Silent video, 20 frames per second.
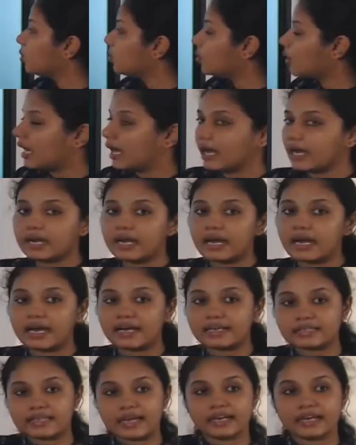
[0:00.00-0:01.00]
who are
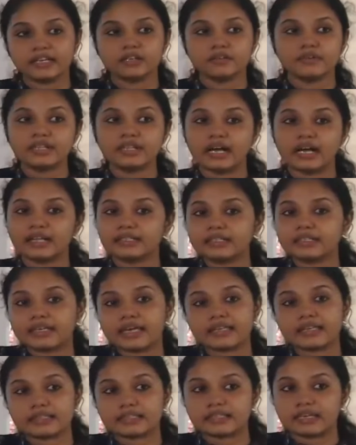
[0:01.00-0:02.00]
assigned with other
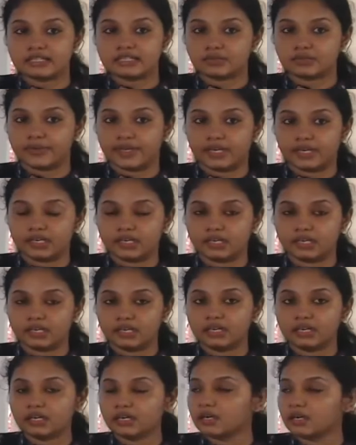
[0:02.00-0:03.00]
cases as well.
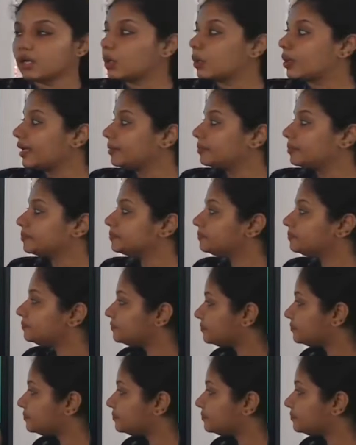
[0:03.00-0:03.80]
Okay.